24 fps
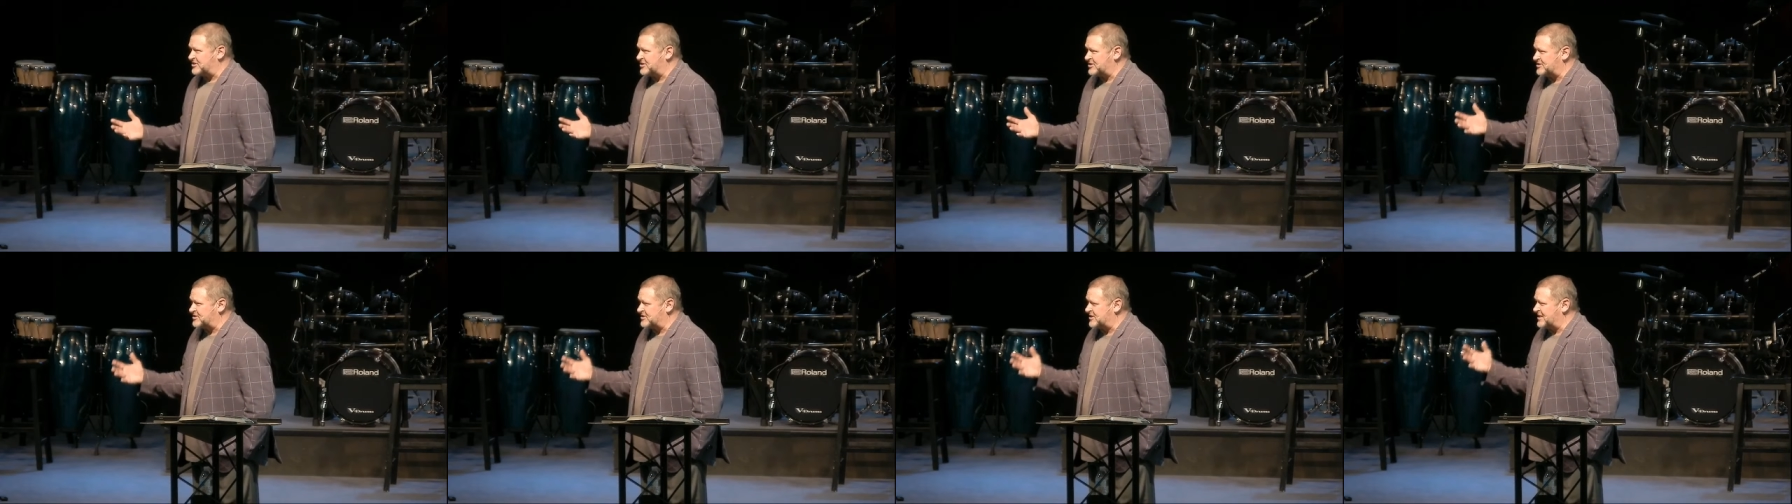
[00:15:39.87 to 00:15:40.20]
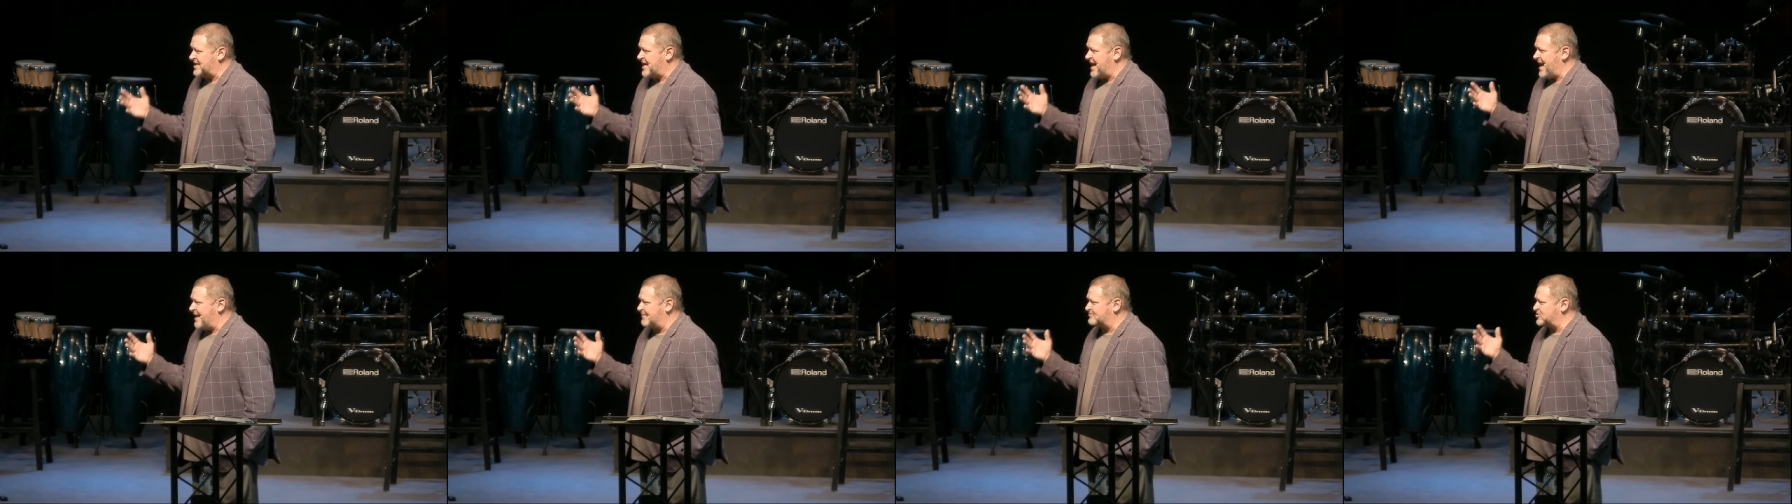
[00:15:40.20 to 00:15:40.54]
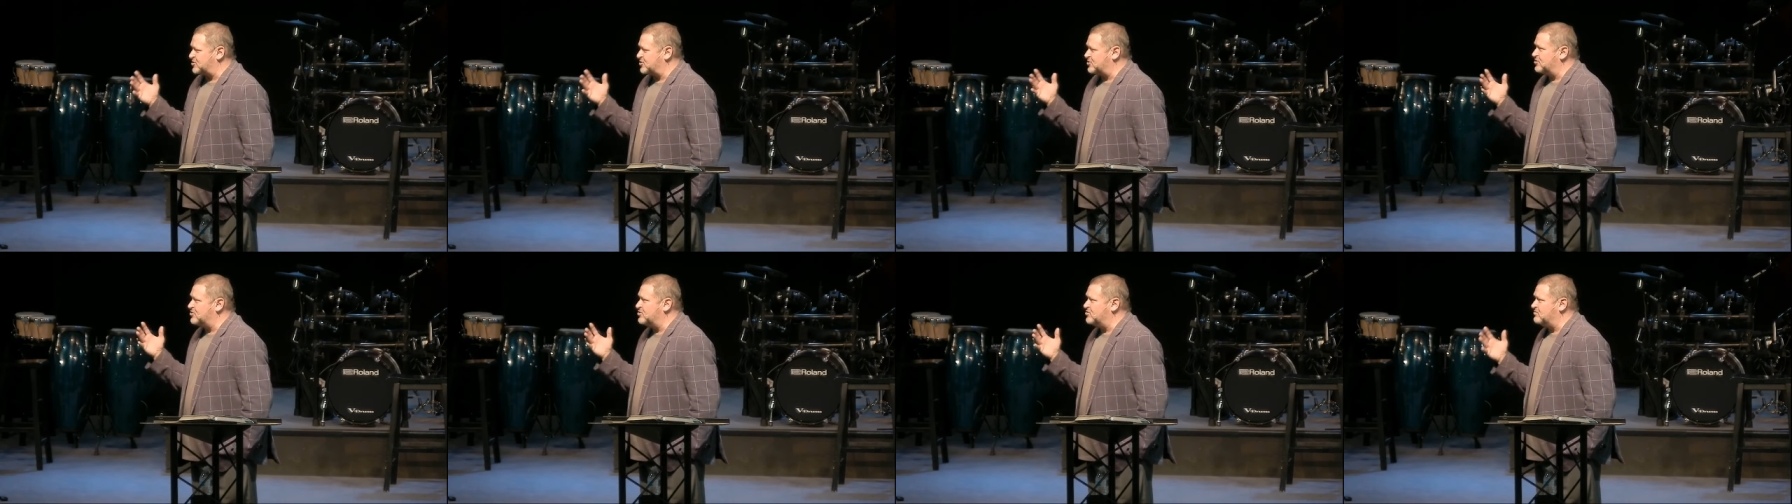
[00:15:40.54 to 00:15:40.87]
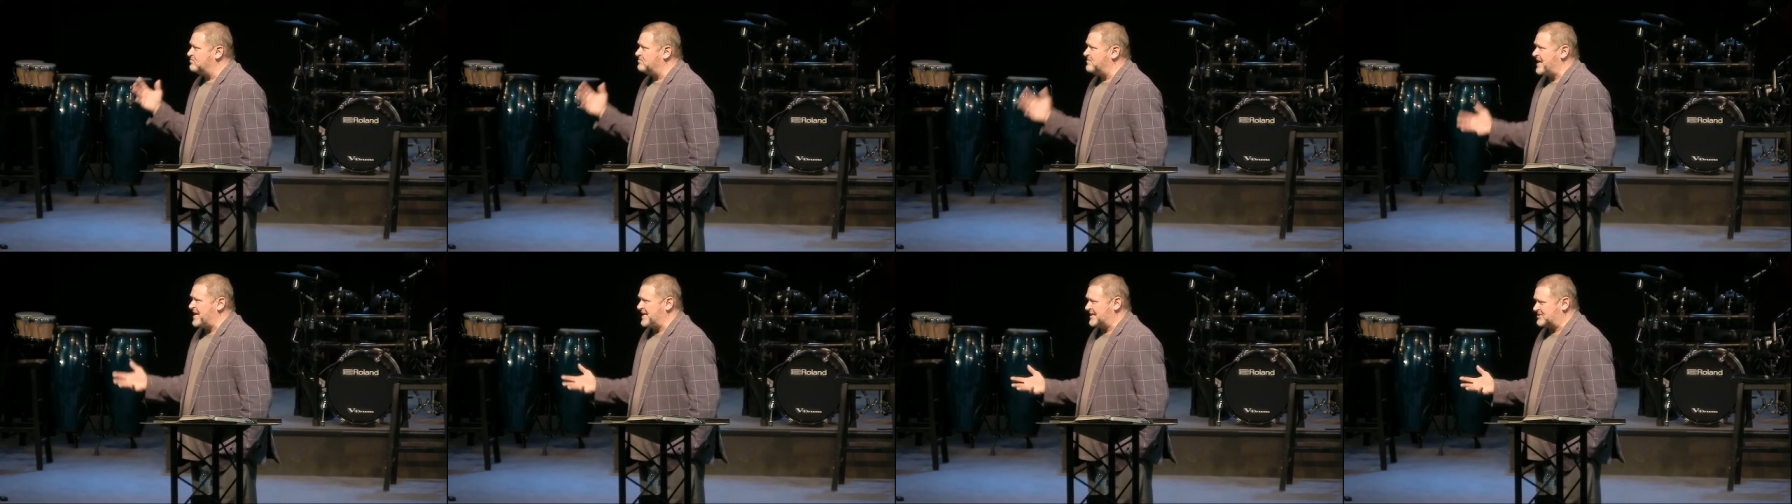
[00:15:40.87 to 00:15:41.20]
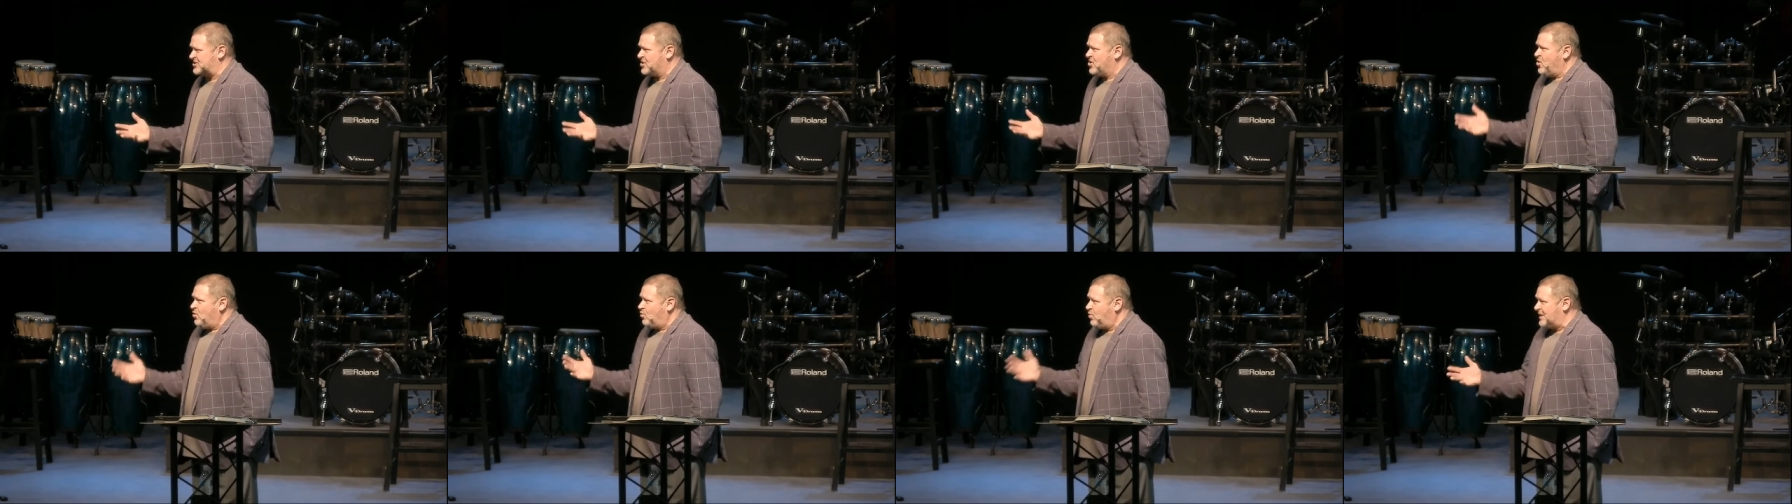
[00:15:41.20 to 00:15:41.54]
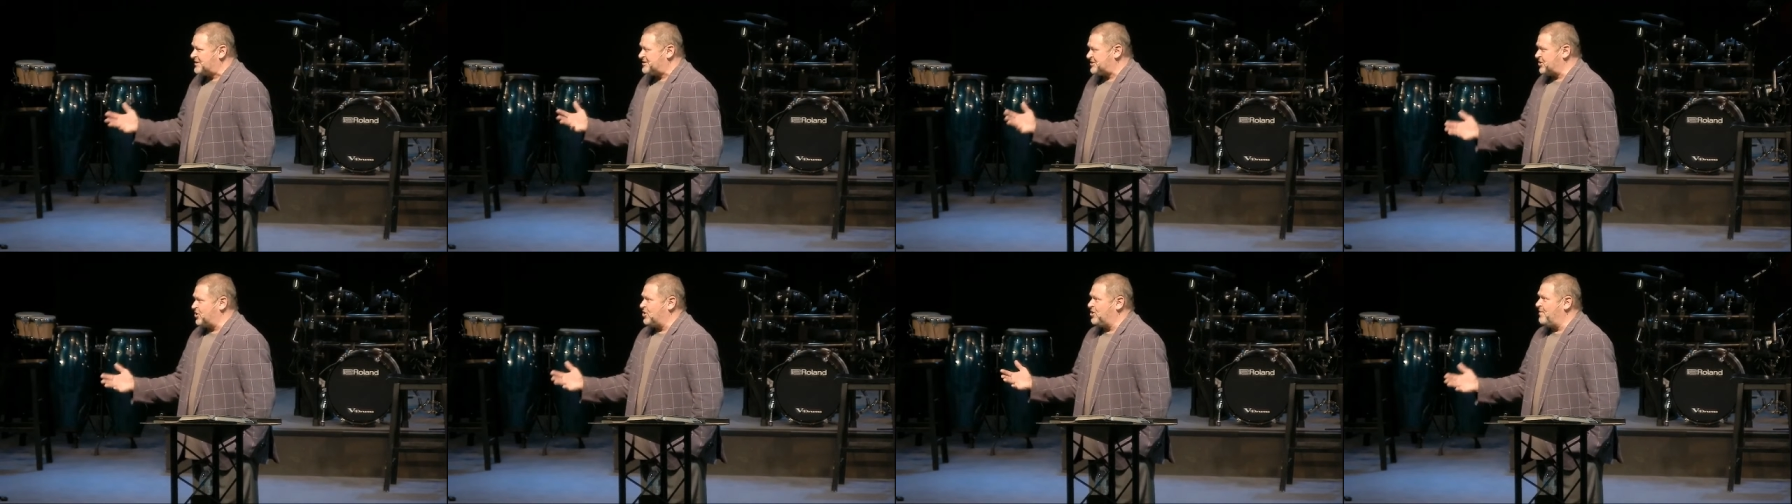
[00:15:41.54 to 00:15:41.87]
It's an absolute mess. What's going